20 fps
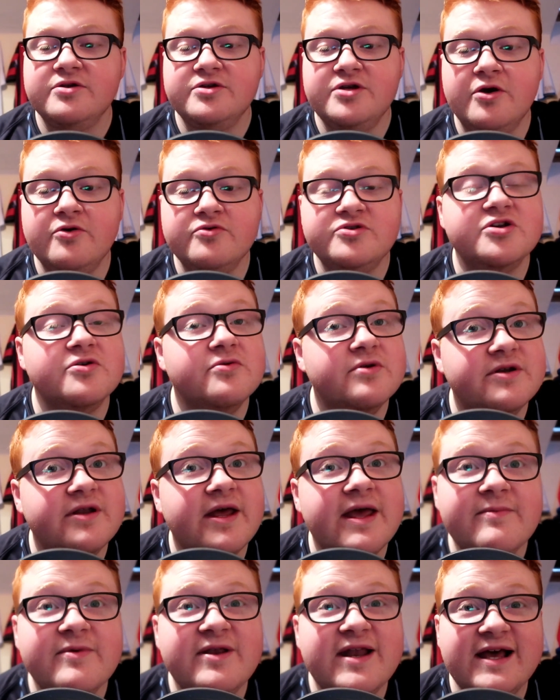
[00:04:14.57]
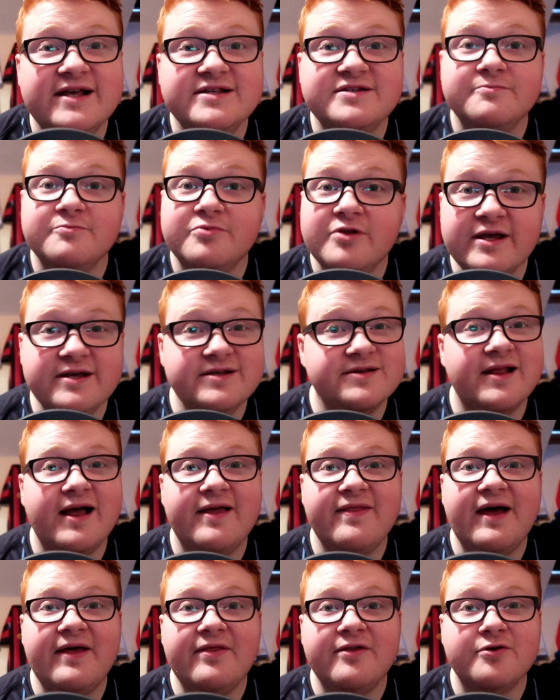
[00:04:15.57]
Jota and Jimenez and players
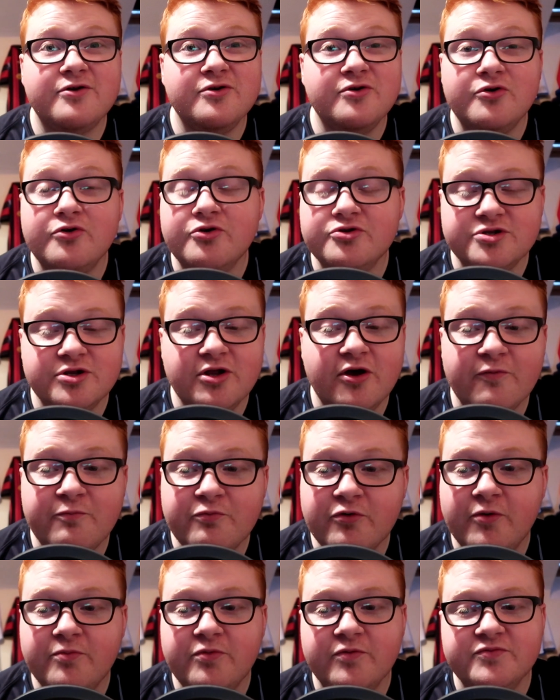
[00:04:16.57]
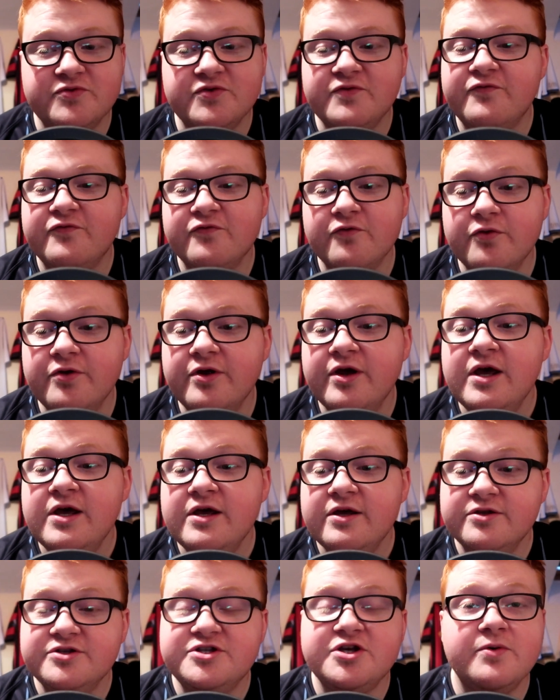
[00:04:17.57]
like that that can cause a lot of problems up front.
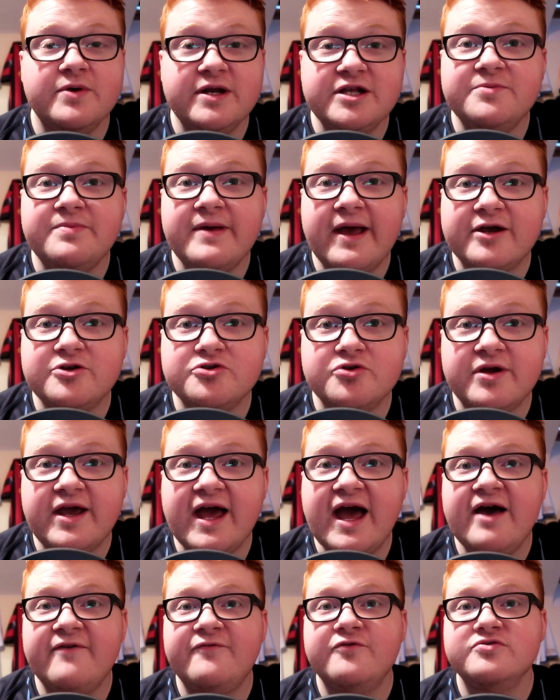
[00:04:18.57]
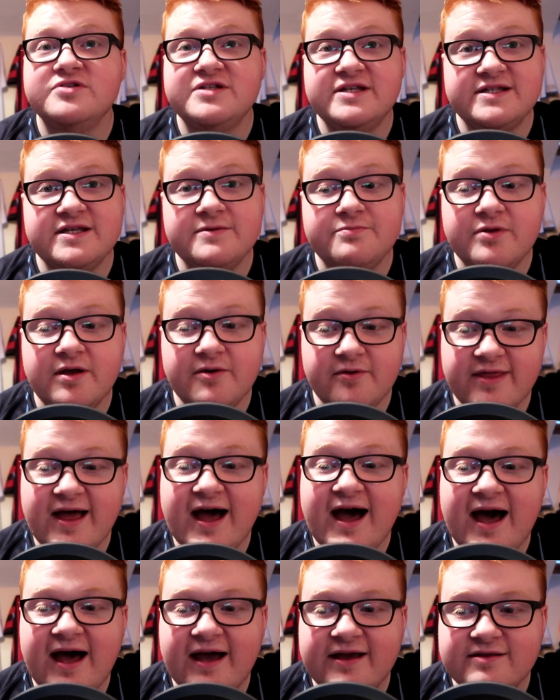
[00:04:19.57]
And so we need to be extra careful. City play with
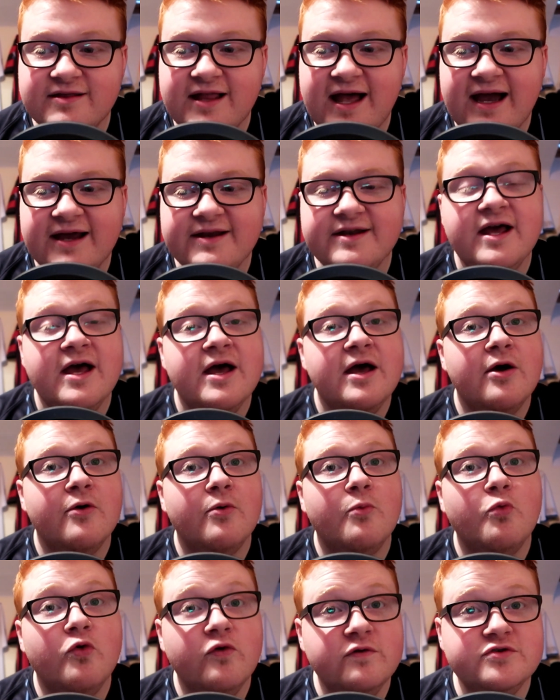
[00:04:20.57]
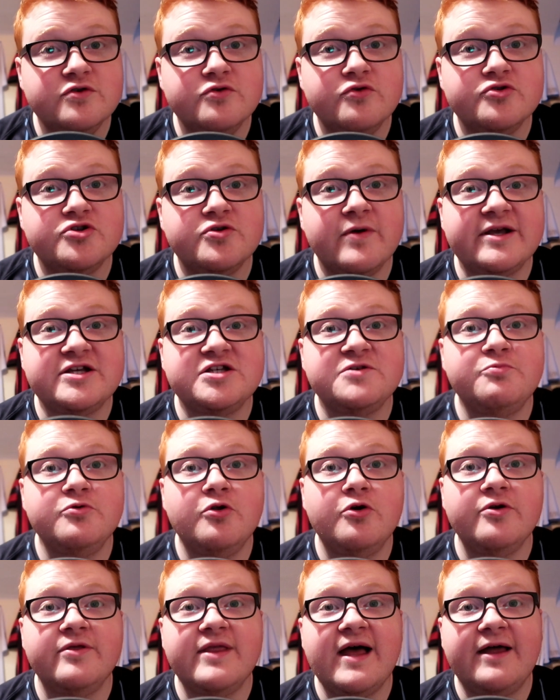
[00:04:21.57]
that high line. Wolves will look to
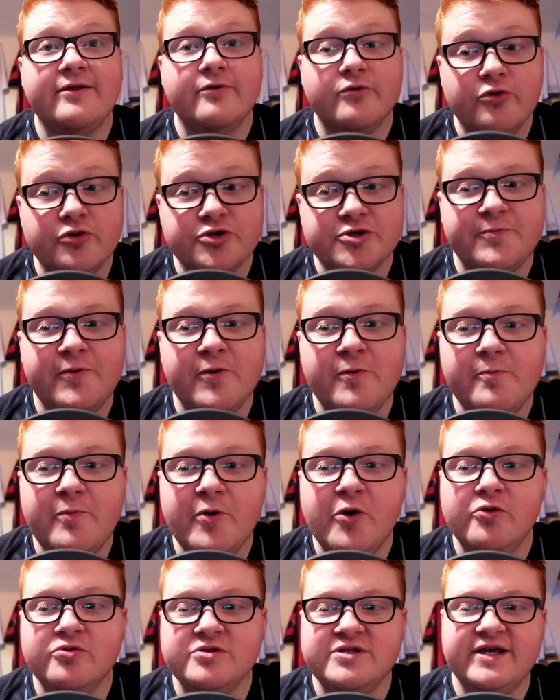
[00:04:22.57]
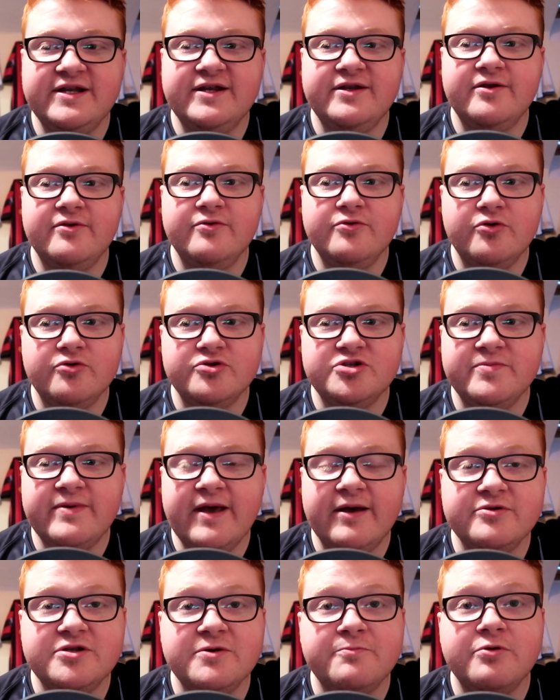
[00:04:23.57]
exploit that. They'll look to put balls in, and they'll look to
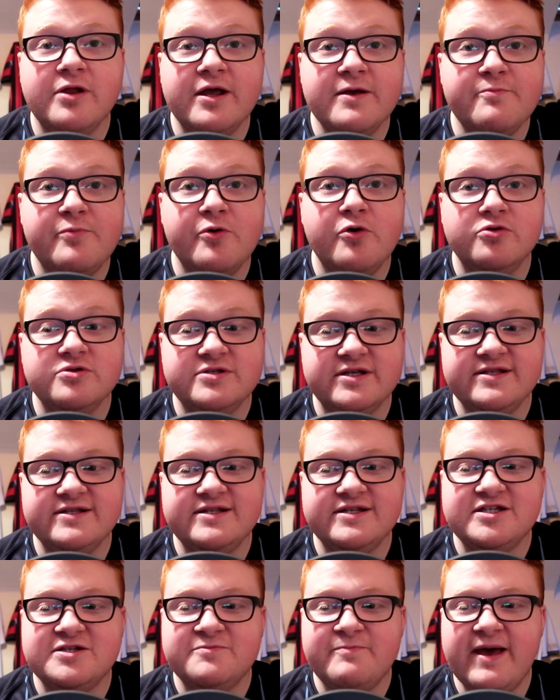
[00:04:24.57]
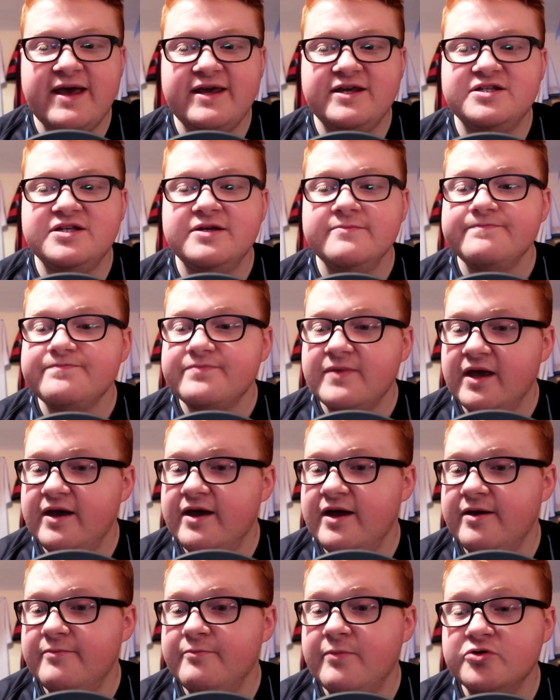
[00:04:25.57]
be able to play balls into space.
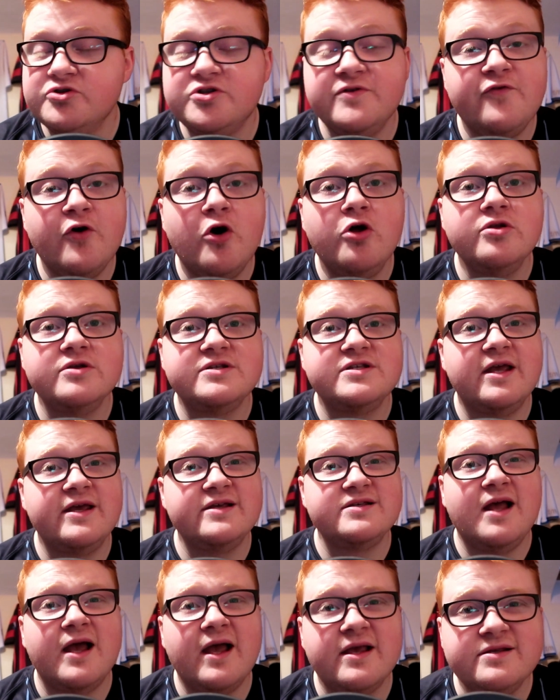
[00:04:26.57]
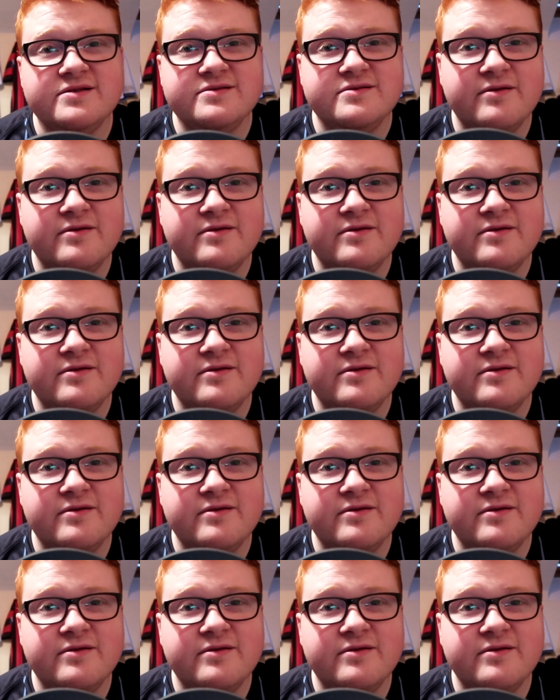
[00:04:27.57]
And most of all, it's like